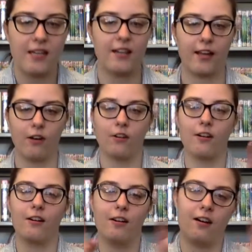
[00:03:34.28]
They go,
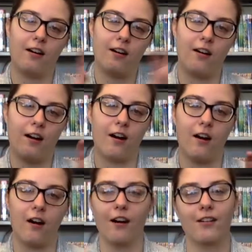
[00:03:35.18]

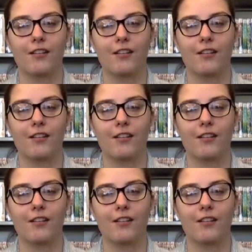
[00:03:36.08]
rawr.